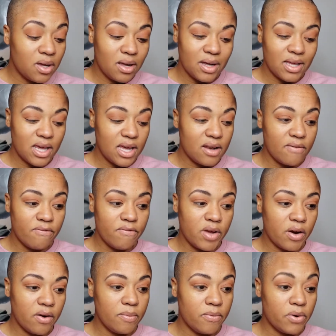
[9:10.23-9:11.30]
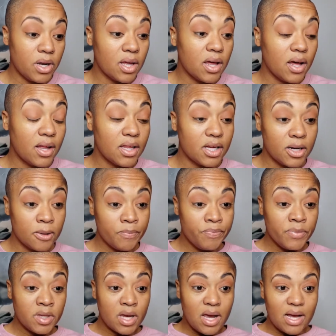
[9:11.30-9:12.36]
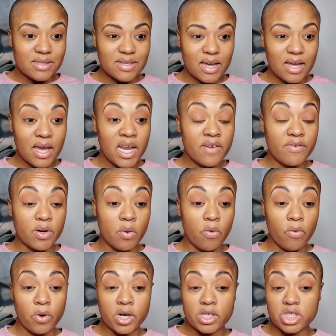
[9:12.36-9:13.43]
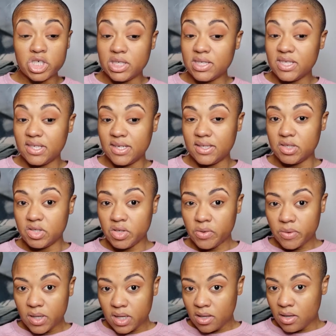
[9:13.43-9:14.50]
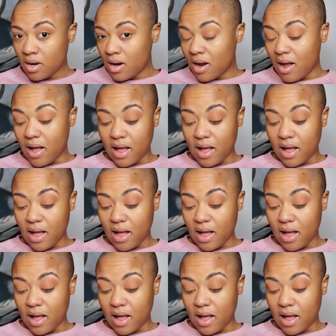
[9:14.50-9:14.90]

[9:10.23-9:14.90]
Again, very pretty color. It's got kind of an orangey tint to it.